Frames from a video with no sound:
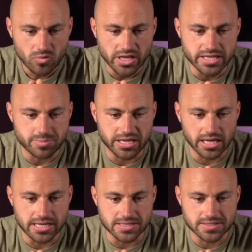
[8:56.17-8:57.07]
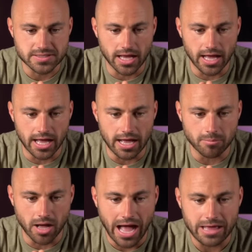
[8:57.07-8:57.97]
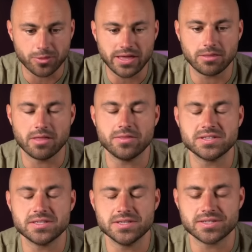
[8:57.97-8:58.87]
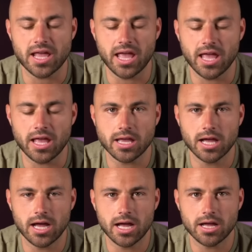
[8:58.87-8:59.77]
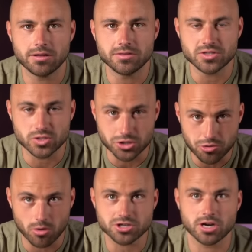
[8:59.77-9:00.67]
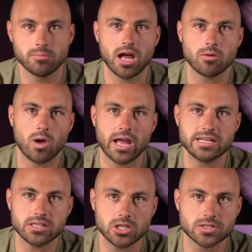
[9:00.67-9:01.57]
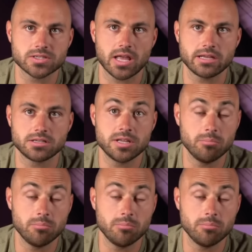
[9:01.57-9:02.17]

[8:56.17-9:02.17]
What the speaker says: is because I think that this is a short-term unwind. It looks like, to